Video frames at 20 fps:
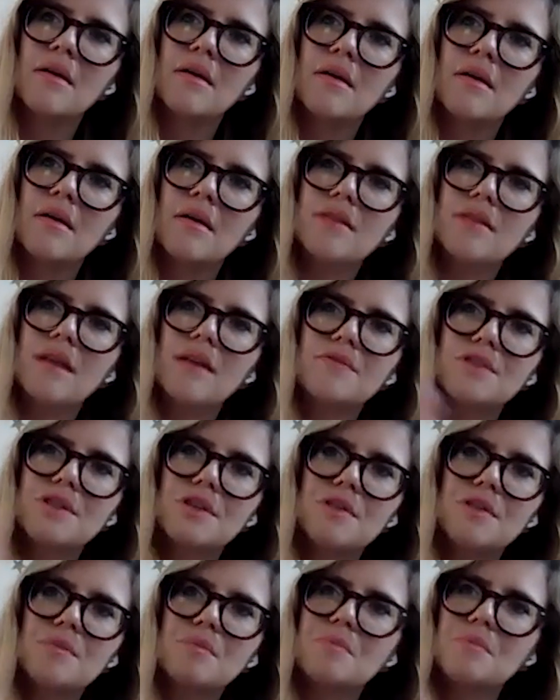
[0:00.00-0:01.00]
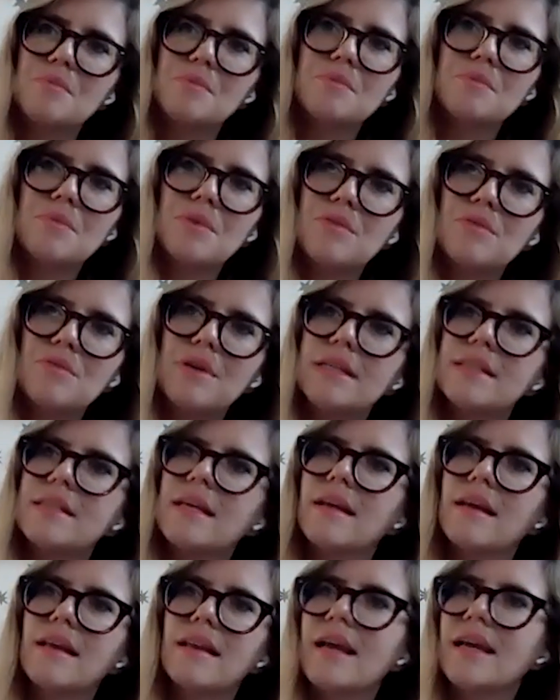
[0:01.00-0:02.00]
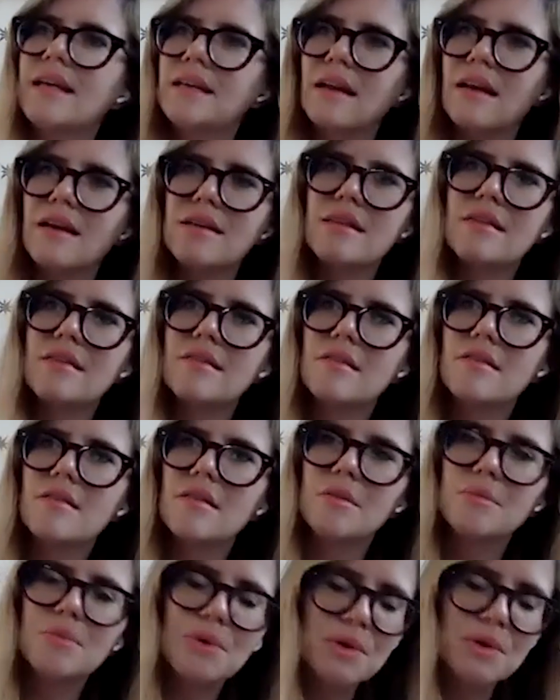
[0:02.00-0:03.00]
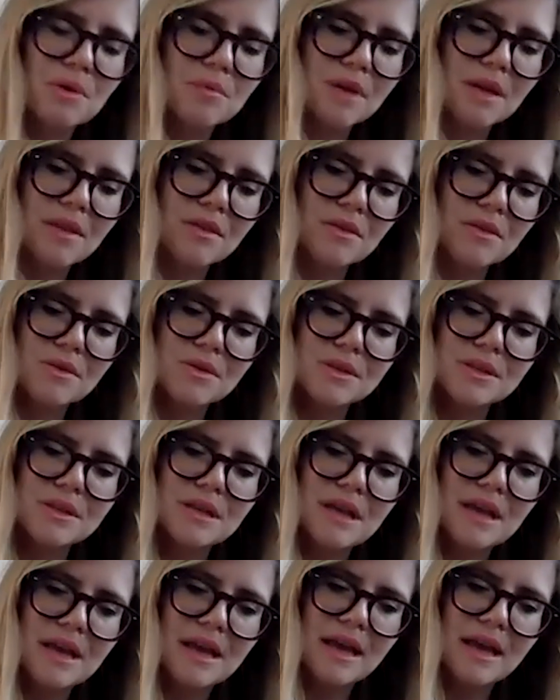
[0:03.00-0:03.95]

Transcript: but I've just been reading, Elaine Glazer's just done a book on motherhood, and